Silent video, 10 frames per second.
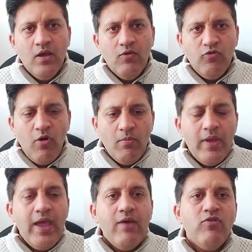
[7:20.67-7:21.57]
from
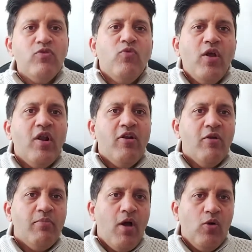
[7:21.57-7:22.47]
every
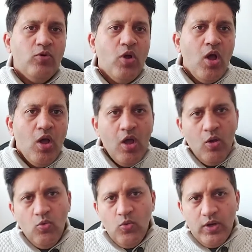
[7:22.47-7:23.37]
100 pound
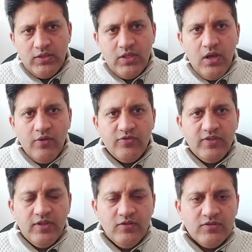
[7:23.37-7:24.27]
worth of
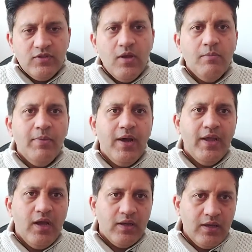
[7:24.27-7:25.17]
sales
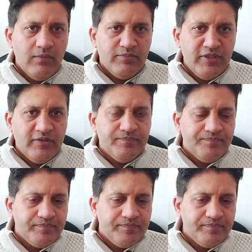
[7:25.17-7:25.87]
by a company.